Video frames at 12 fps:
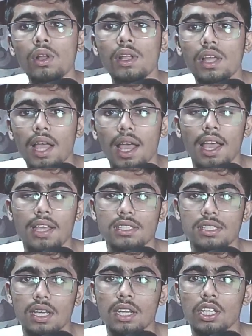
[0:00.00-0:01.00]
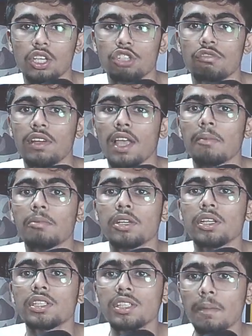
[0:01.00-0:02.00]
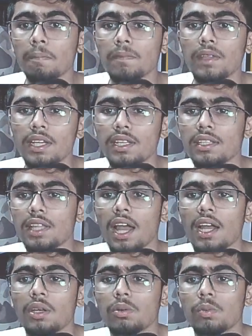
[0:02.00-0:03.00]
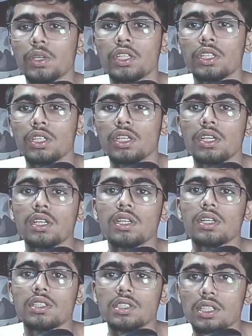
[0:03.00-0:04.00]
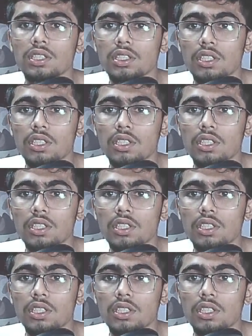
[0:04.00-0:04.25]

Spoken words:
as an English vocabulary, something that we just